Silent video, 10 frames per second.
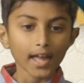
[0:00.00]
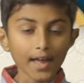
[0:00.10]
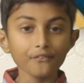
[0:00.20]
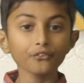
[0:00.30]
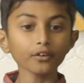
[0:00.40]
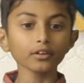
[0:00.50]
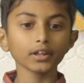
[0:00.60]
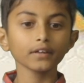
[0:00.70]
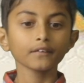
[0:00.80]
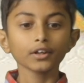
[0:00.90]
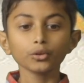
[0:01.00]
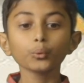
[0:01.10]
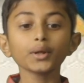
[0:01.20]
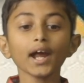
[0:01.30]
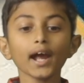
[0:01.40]
And thirdly, you
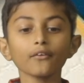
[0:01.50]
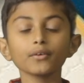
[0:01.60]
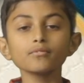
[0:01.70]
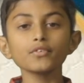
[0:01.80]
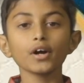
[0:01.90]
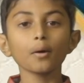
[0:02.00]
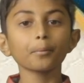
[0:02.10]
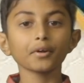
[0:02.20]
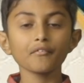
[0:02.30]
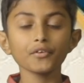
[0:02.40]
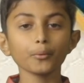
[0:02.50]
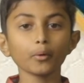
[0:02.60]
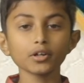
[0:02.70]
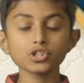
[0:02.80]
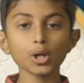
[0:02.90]
can ask Him for help whenever you
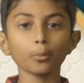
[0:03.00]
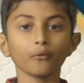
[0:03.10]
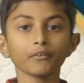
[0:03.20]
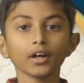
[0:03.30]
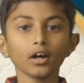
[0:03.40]
are in trouble.